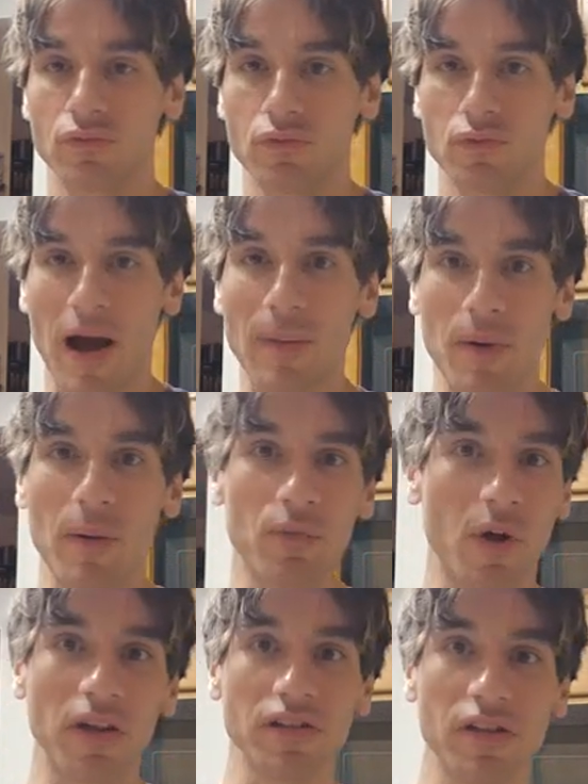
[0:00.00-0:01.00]
wrap up
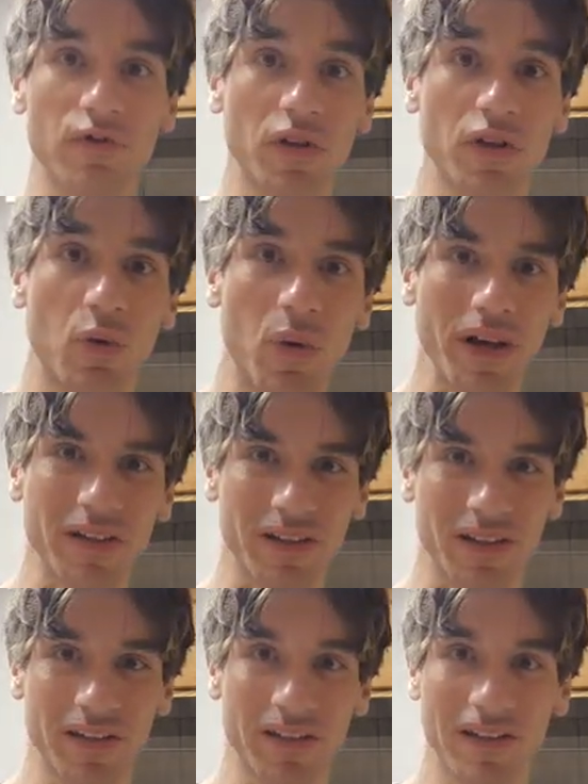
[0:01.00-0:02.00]
relatively
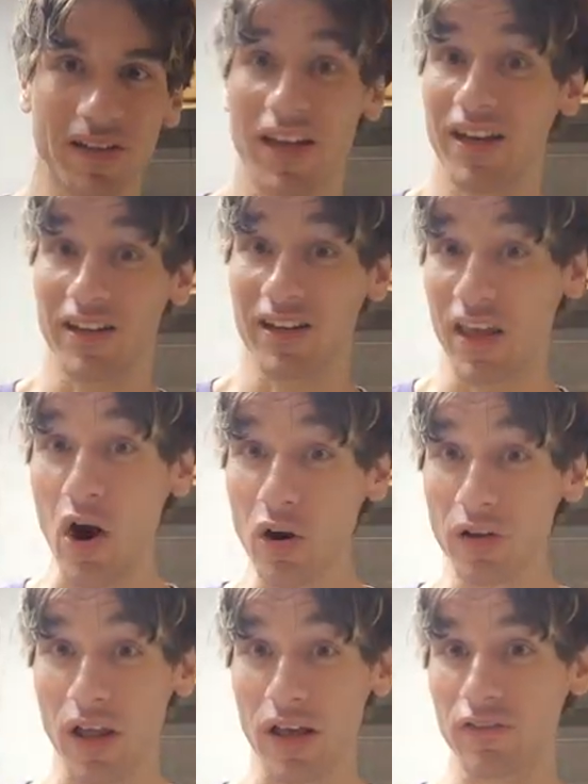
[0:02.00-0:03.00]
quickly, and they are
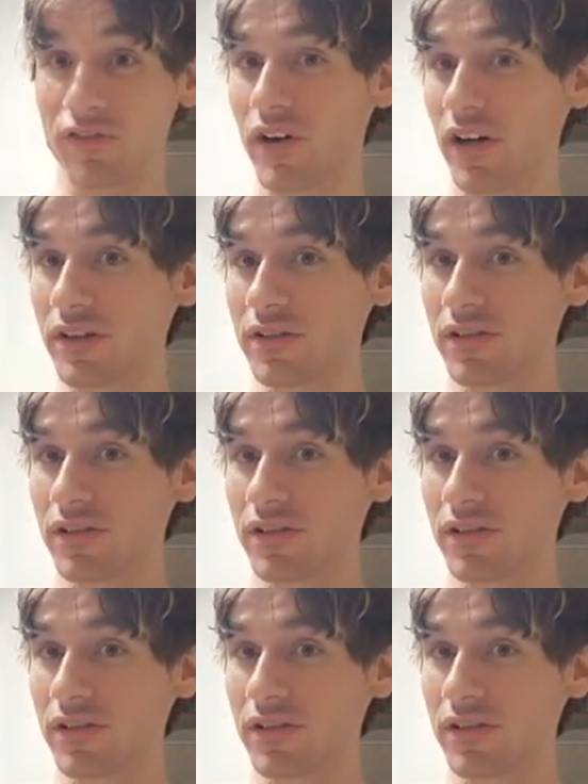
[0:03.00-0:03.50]
a lot of fun.